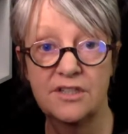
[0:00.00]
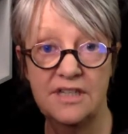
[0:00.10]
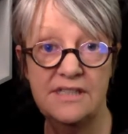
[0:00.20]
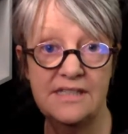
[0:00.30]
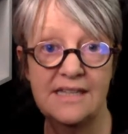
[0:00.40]

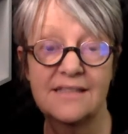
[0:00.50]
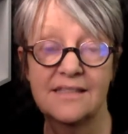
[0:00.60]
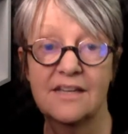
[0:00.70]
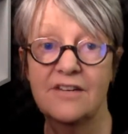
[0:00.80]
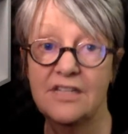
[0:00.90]
is
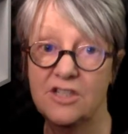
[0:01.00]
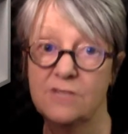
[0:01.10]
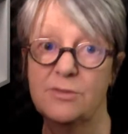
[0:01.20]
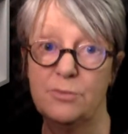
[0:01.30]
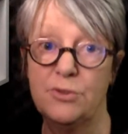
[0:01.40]
necessary in
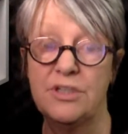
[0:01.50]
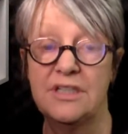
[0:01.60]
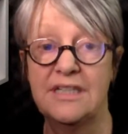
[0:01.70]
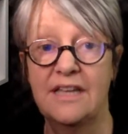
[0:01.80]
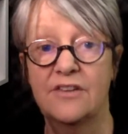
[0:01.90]
terms of putting
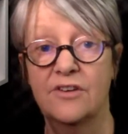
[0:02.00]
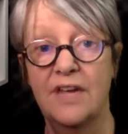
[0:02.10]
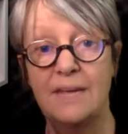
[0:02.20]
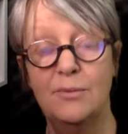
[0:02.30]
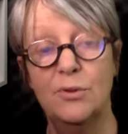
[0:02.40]
together
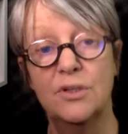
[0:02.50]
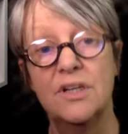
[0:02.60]
a book.